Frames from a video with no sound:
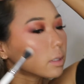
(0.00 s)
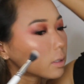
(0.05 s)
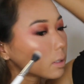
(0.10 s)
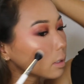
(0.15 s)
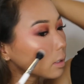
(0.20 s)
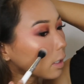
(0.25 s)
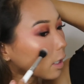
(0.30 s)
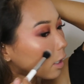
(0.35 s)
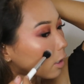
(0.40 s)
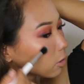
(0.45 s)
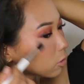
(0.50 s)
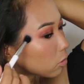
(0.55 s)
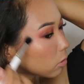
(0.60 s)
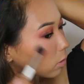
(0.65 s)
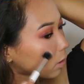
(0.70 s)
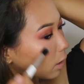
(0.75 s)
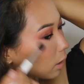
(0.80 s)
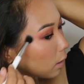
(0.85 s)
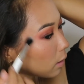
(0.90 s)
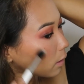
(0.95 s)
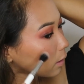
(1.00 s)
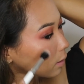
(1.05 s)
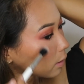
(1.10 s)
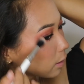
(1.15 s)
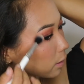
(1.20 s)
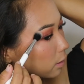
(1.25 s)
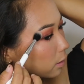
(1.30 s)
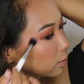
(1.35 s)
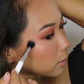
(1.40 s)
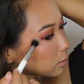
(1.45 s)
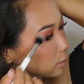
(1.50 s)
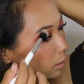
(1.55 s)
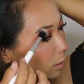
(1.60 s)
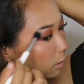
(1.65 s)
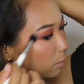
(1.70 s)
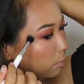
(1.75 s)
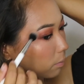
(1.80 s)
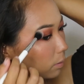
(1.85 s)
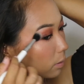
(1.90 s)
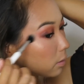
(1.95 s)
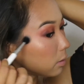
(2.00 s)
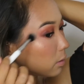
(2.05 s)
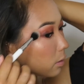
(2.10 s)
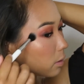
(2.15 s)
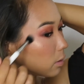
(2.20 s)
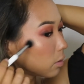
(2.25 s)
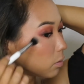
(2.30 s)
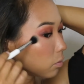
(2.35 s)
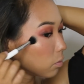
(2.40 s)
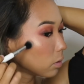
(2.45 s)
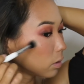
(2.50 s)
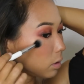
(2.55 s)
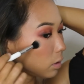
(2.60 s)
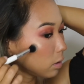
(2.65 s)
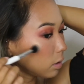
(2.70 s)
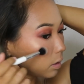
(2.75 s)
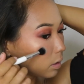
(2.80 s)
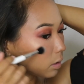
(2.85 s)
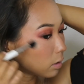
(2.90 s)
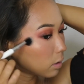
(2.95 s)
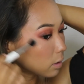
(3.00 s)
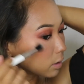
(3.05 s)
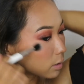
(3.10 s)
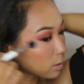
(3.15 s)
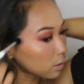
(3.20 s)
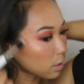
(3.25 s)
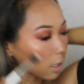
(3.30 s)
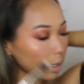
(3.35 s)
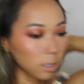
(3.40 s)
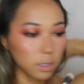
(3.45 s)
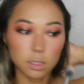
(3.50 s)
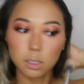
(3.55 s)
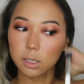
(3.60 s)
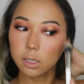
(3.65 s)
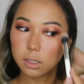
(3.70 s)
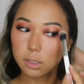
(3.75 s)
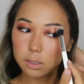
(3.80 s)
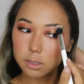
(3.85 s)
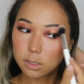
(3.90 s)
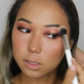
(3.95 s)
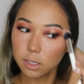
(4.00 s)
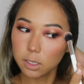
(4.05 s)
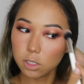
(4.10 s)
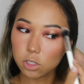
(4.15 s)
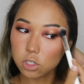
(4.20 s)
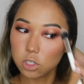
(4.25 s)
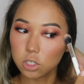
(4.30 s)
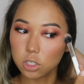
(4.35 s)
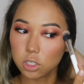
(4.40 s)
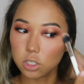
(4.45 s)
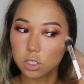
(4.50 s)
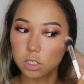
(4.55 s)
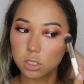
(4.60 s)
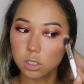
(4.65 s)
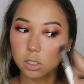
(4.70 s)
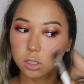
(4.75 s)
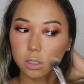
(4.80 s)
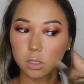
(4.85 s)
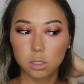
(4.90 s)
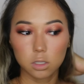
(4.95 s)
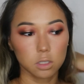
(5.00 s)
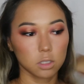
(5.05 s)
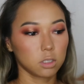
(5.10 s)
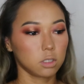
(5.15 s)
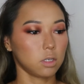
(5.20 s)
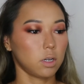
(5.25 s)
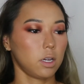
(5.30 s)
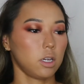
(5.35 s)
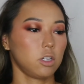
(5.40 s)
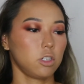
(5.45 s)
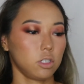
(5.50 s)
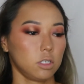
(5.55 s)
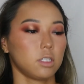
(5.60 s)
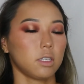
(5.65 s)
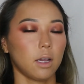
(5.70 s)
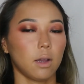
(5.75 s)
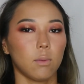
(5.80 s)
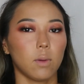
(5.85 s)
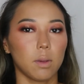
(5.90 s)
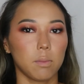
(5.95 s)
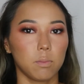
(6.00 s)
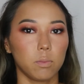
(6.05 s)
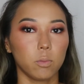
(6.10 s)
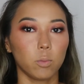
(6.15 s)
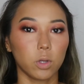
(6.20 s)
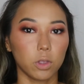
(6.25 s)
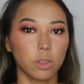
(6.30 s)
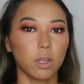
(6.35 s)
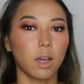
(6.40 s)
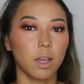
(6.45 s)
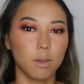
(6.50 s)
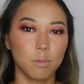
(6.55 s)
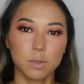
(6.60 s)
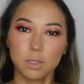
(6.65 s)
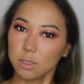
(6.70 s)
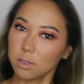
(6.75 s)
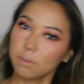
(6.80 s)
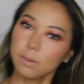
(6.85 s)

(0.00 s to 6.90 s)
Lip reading: It's a natural highlight like I said, but it really does not enhance texture. So I understand what the hype is